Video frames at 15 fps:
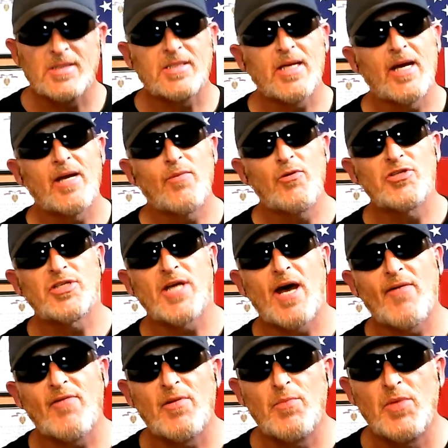a saying we used to
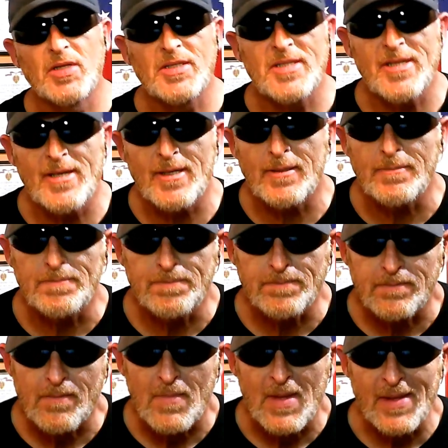have in the military,
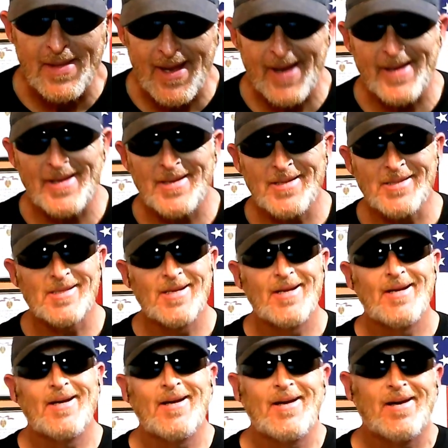and that is
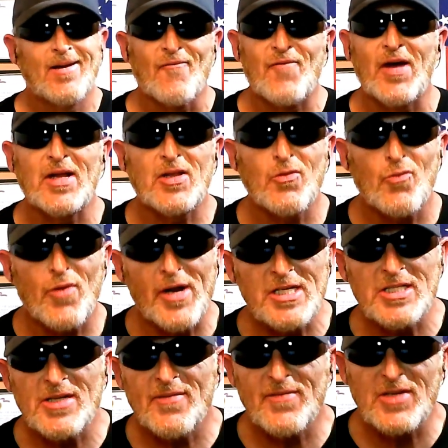an effective
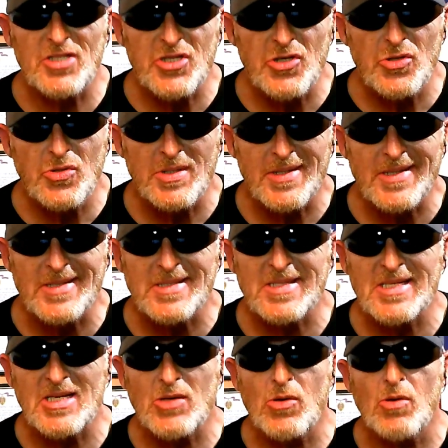range of excuse is
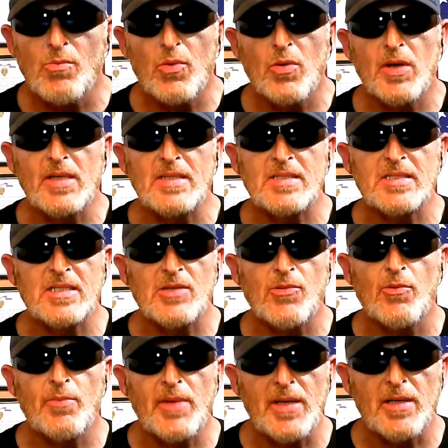zero point
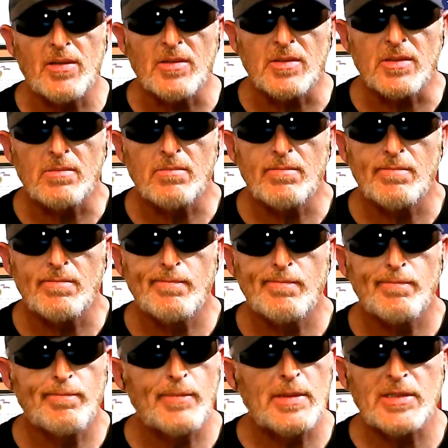zero meters.
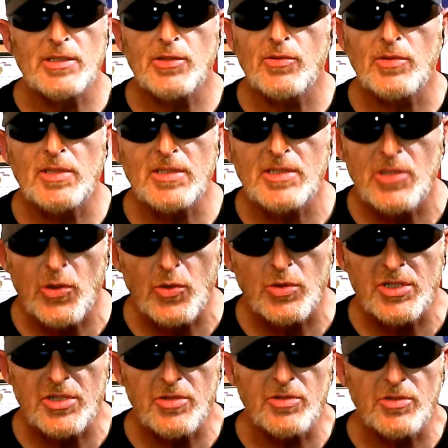It means there is no
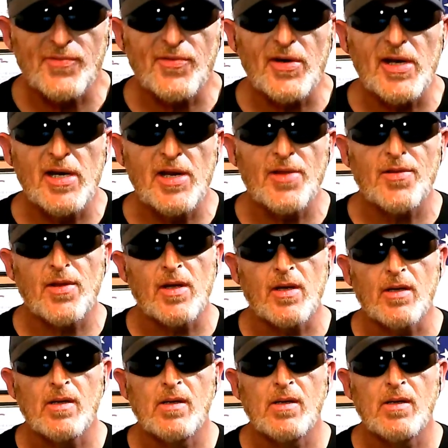excuse for anything.